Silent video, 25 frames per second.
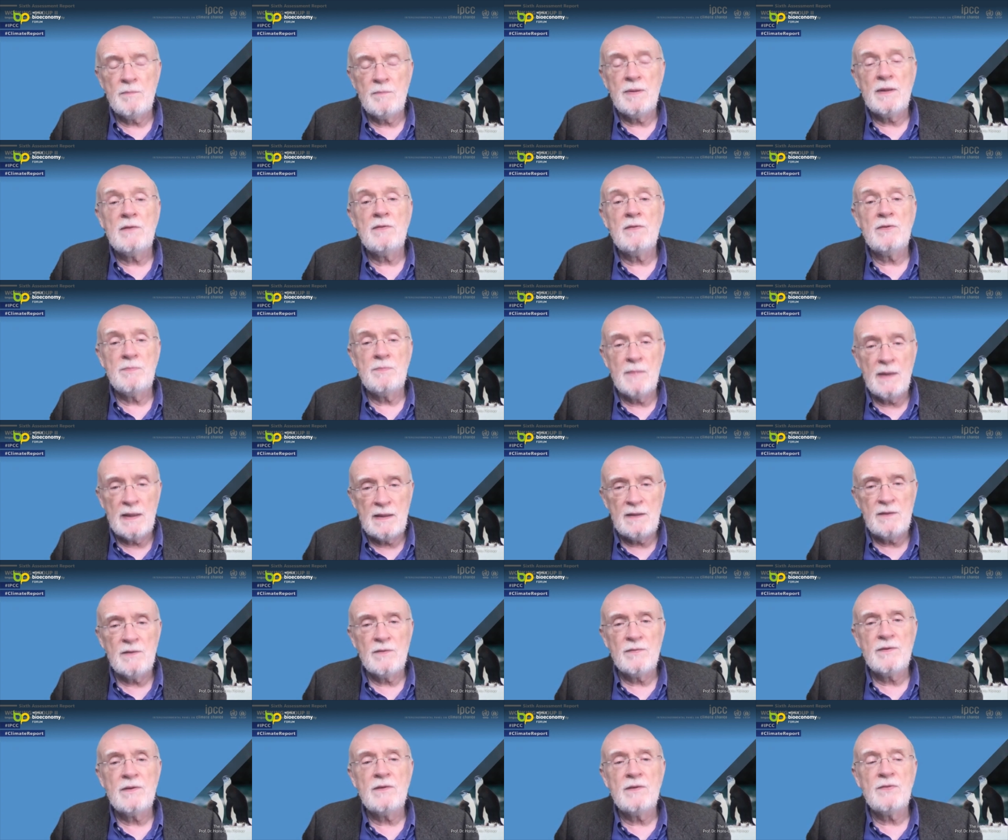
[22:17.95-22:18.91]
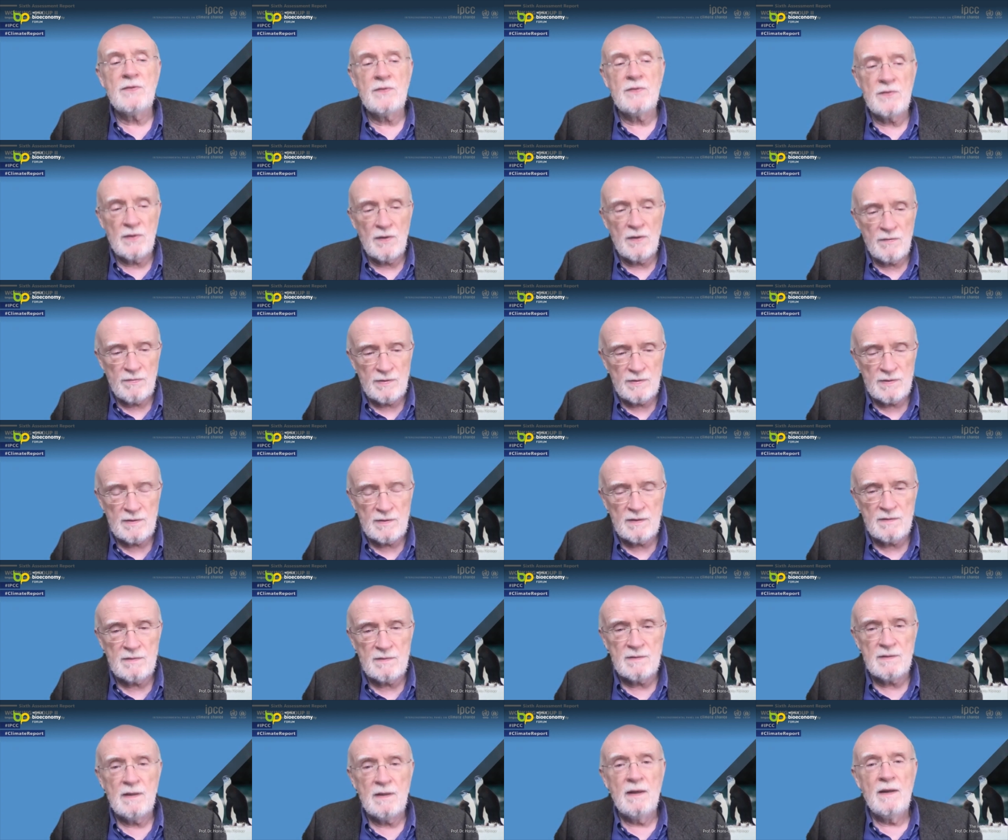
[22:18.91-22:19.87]
because many of the
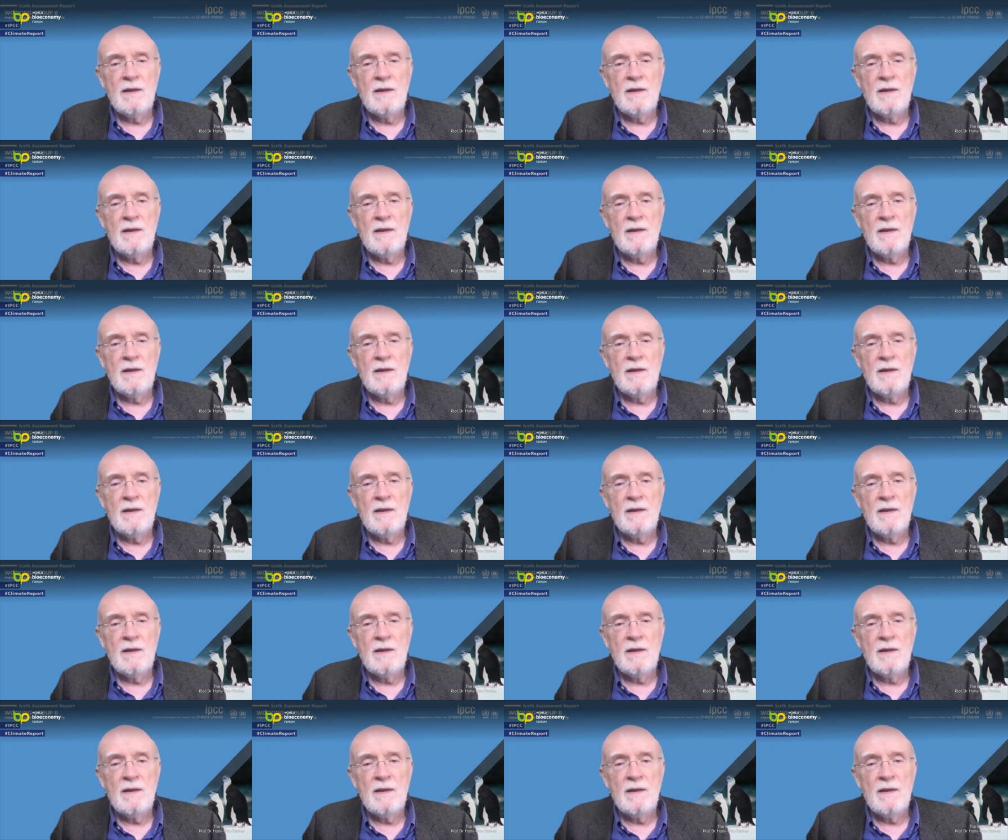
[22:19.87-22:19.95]
services